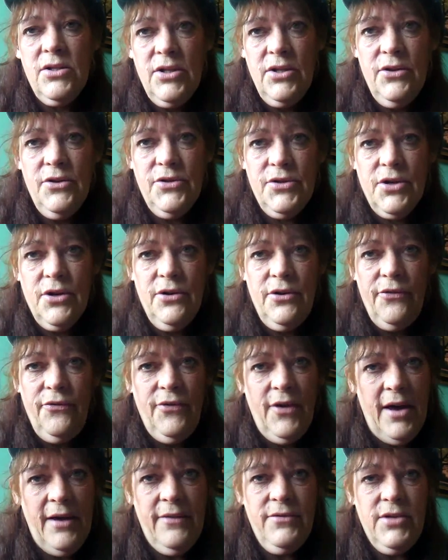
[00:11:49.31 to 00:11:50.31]
So those go to
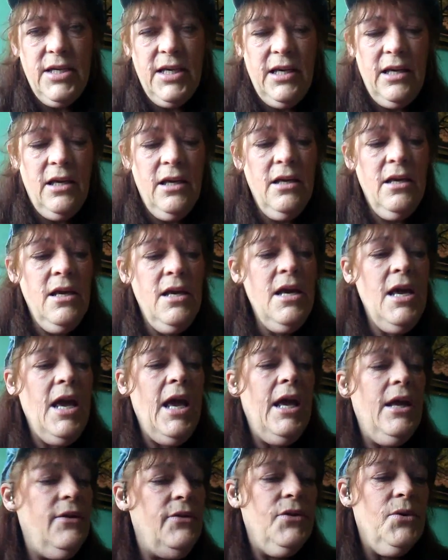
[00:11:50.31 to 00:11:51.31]
five D,
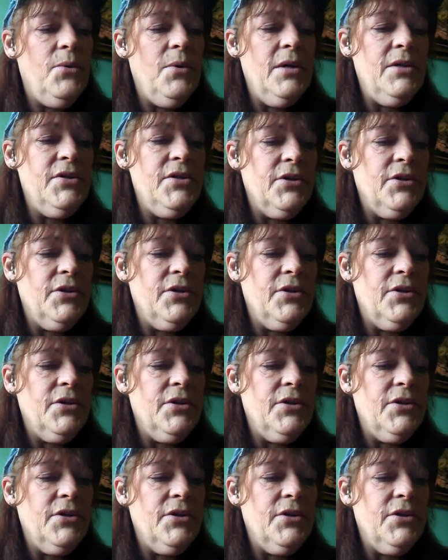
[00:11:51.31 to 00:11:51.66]
and the ones